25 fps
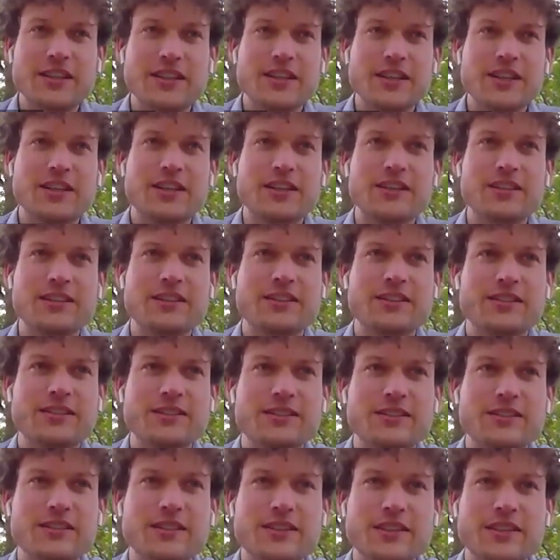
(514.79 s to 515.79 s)
And
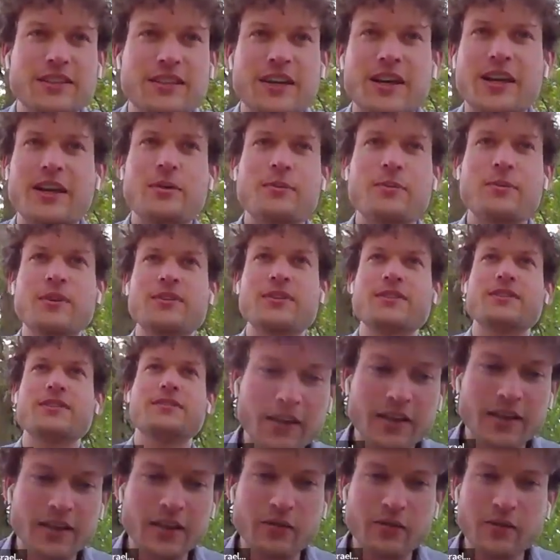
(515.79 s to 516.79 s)
I was
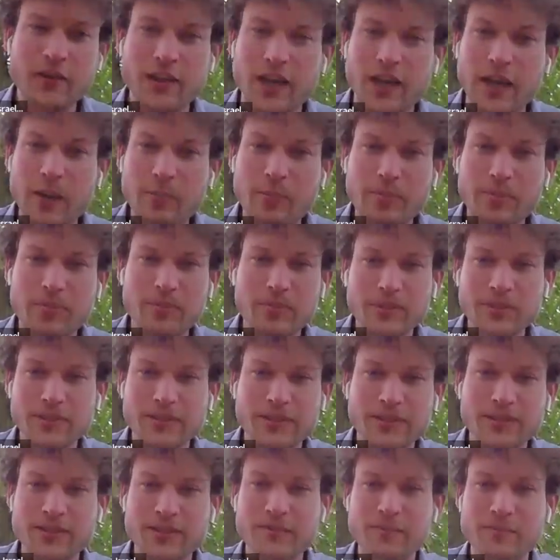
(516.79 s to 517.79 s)
giving up
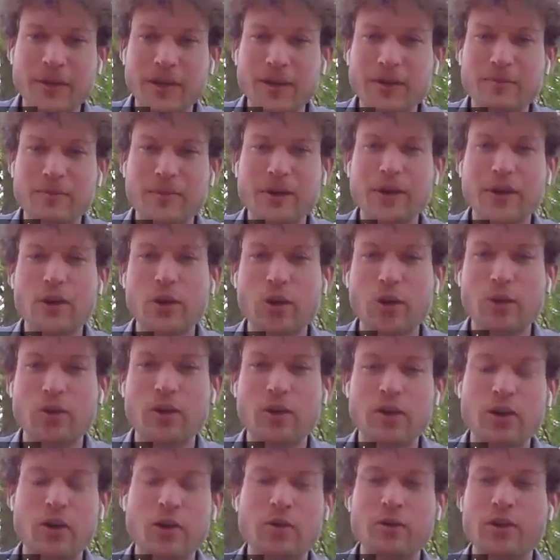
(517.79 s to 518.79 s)
my
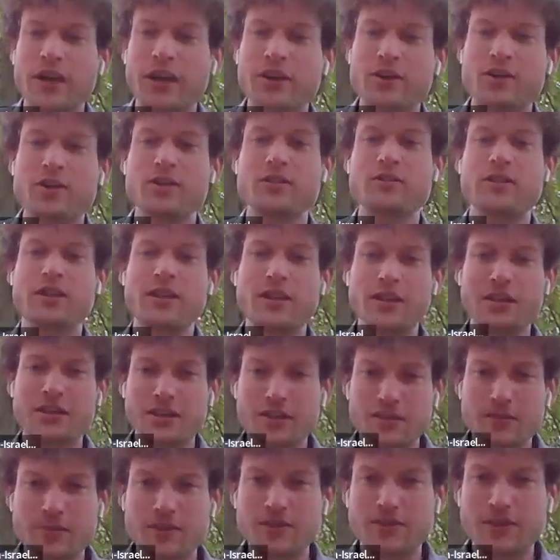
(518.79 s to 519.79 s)
whole action there,
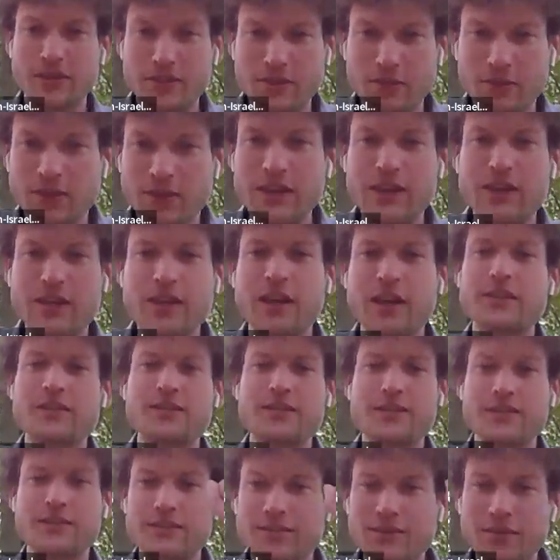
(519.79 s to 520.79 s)
and was like, okay,
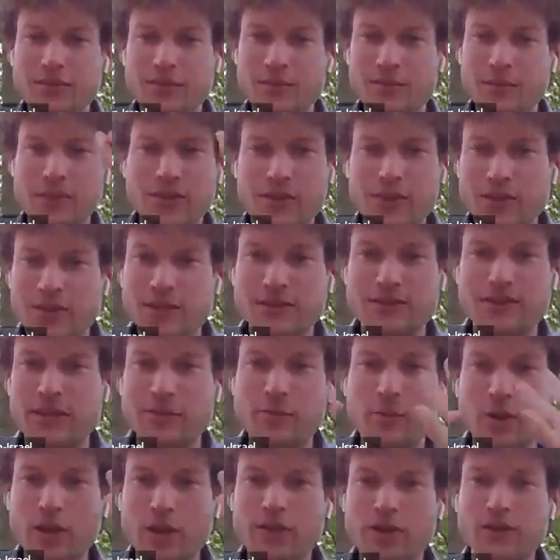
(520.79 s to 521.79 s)
guys, you can just, I
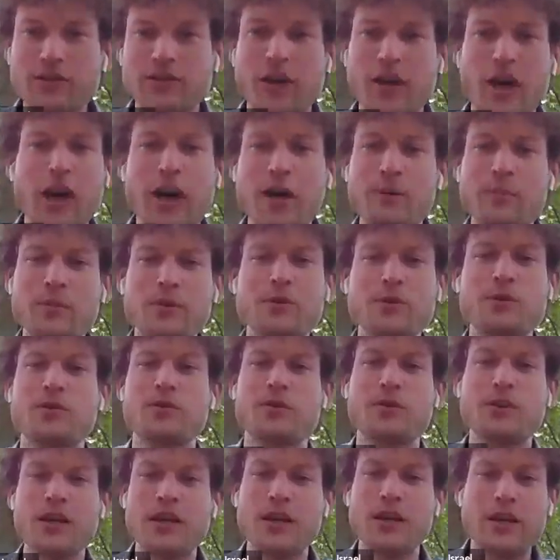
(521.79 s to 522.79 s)
won't harm
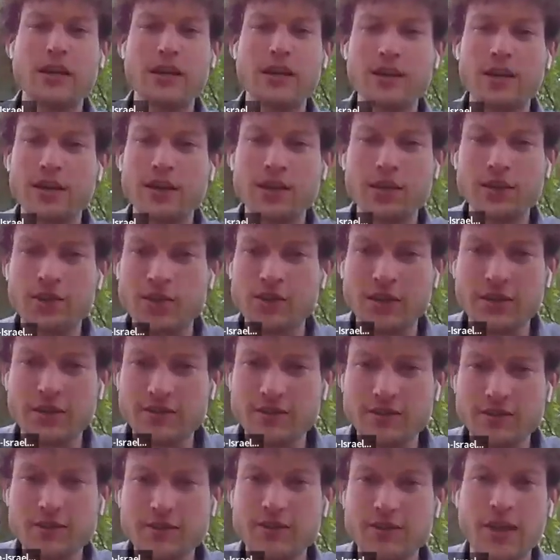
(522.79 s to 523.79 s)
you,
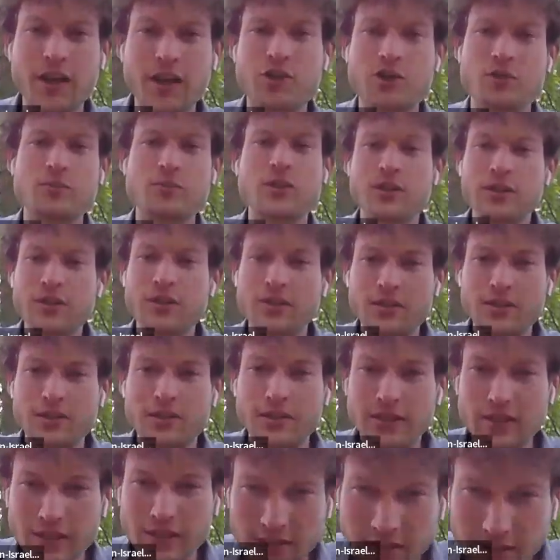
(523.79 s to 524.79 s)
just catch me.
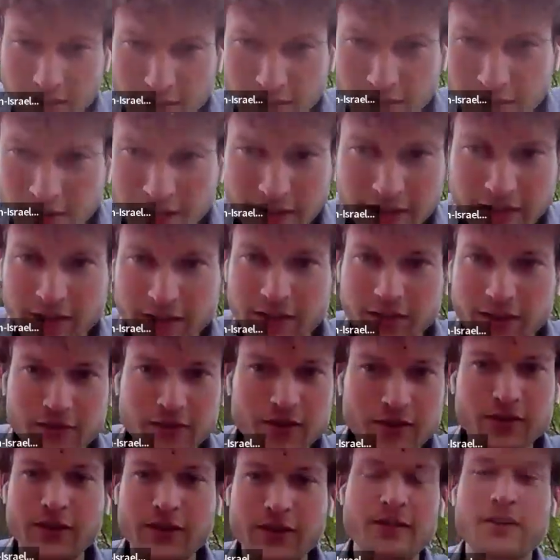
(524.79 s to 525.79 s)

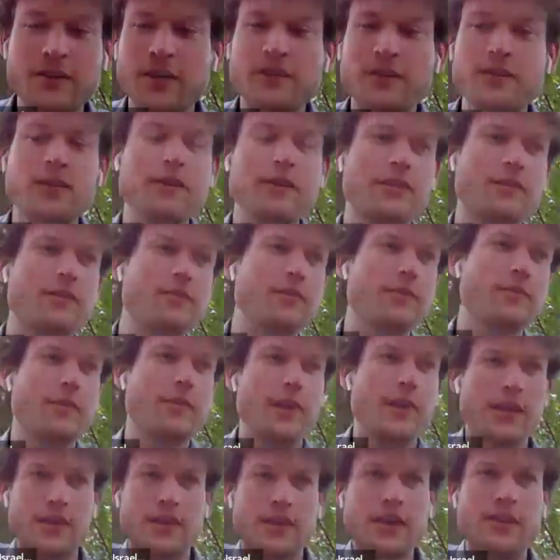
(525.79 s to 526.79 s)
And then,
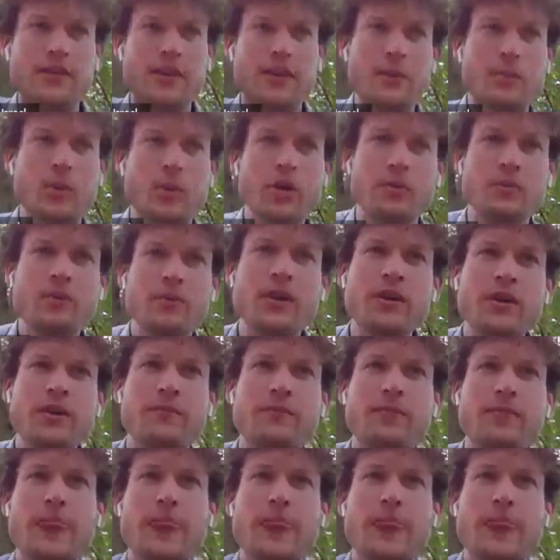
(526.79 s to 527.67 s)
they pulled me.